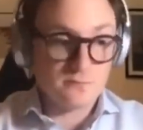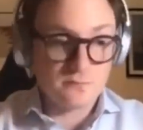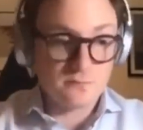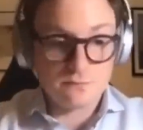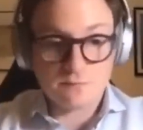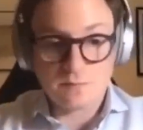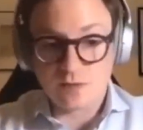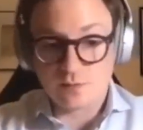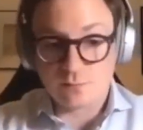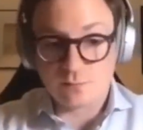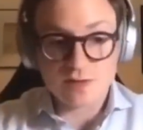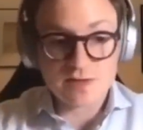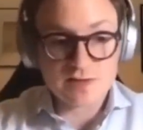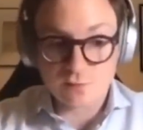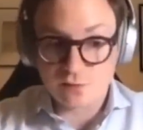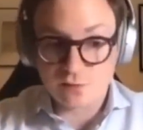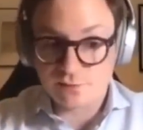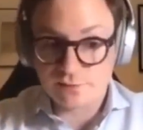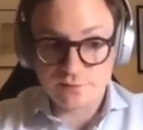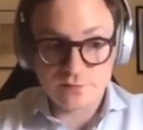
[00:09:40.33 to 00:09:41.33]
a reasonable
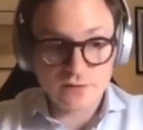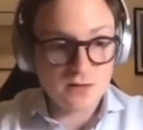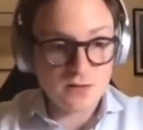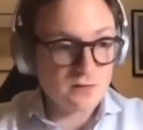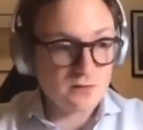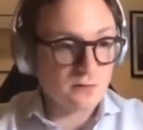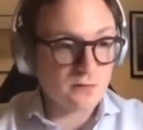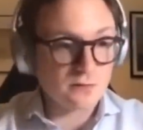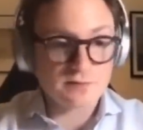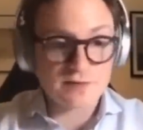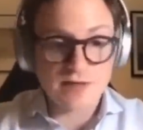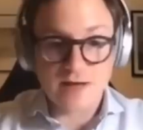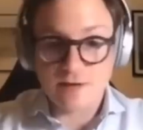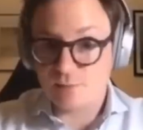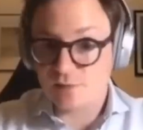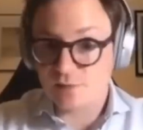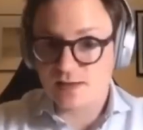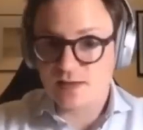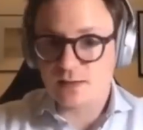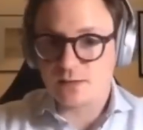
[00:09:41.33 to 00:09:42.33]
fee, you know,
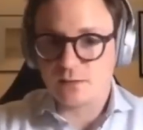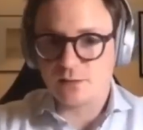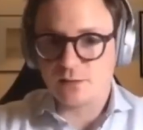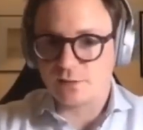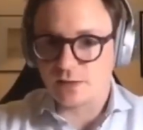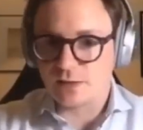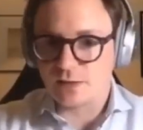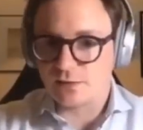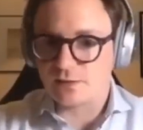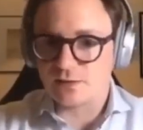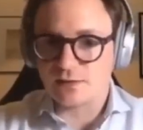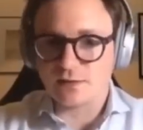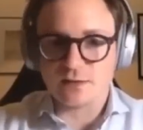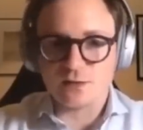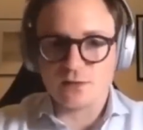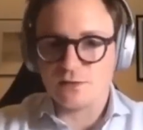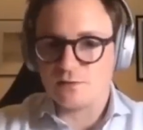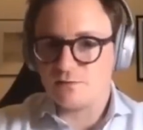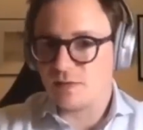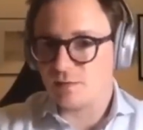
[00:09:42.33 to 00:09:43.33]
10% of anything they
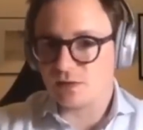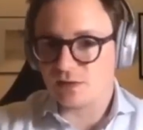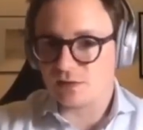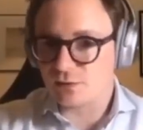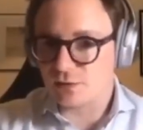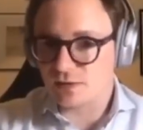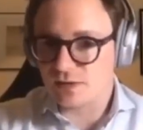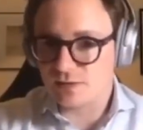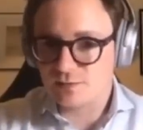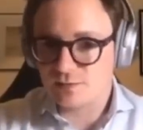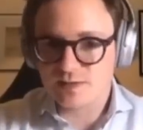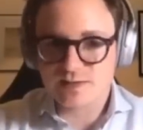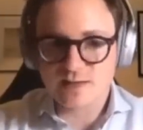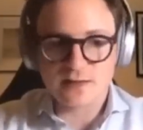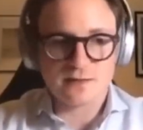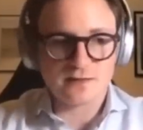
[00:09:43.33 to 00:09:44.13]
earn, maybe 20%.